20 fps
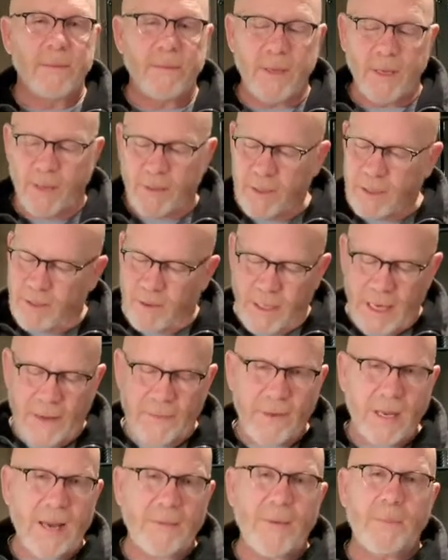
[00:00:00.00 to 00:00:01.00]
You don't
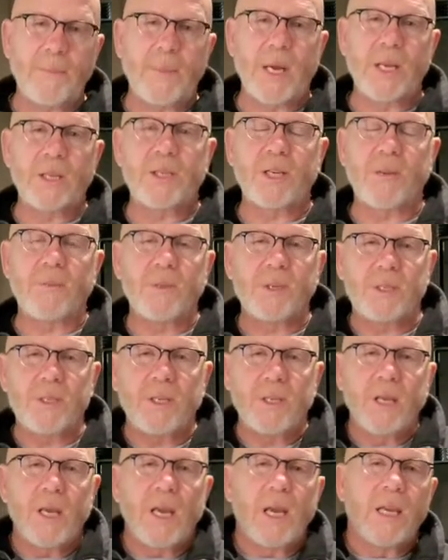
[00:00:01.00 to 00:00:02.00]
have to have a bunch of them. Just,
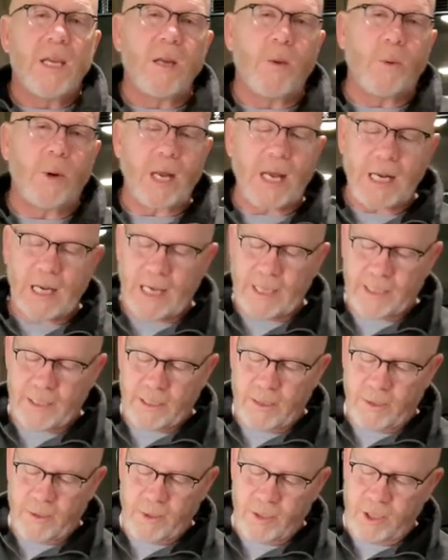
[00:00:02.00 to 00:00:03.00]
what I like to
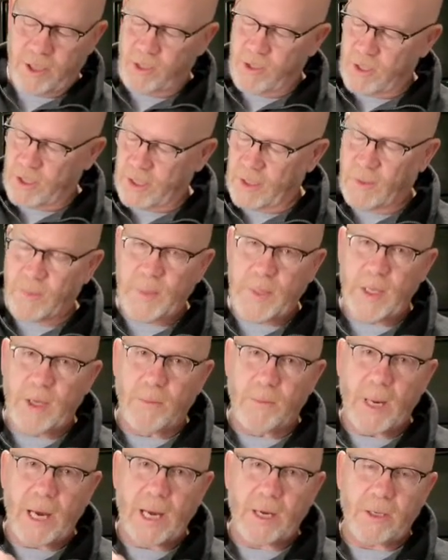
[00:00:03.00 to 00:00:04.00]
do is use little pill
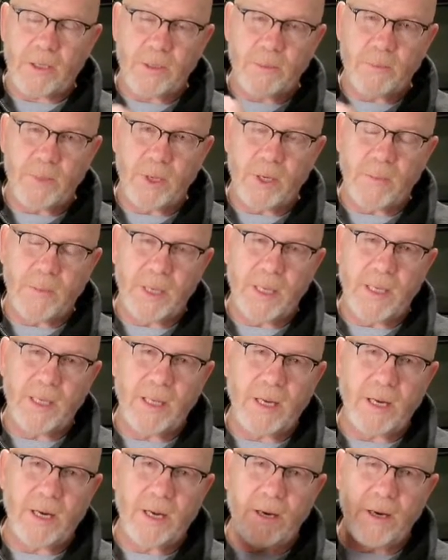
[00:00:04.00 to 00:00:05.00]
bottles and put them in
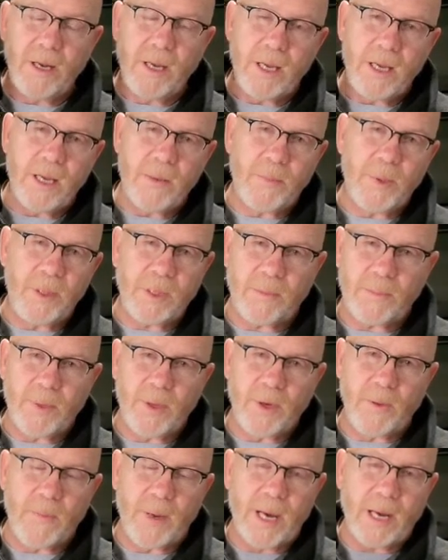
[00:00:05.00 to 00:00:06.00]
there. You put the
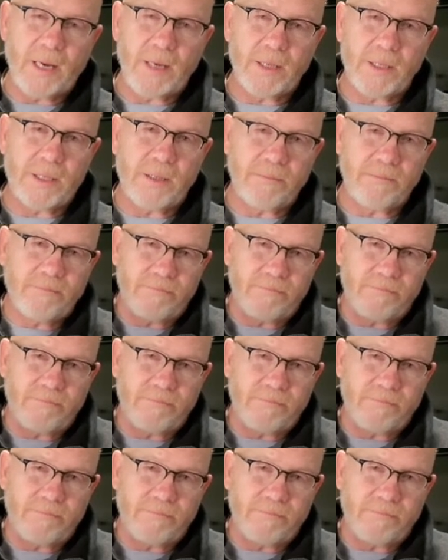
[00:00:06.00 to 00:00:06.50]
pill bottles,